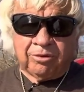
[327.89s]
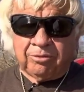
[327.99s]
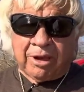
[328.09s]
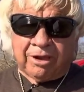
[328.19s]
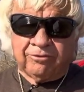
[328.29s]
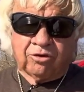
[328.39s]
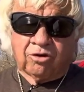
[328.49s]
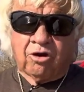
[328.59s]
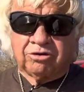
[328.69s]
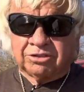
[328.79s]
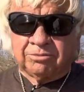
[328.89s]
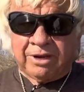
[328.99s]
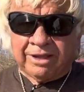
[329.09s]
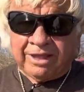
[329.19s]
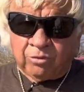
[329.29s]
or the back of your car or something
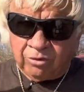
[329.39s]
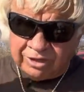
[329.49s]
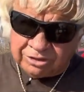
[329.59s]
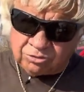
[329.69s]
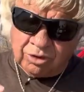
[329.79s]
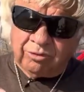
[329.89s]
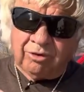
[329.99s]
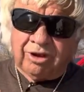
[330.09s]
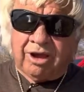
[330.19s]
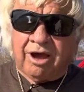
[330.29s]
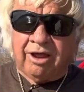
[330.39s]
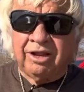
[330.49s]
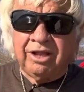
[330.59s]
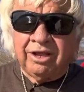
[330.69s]
like that where it gets really, really hot.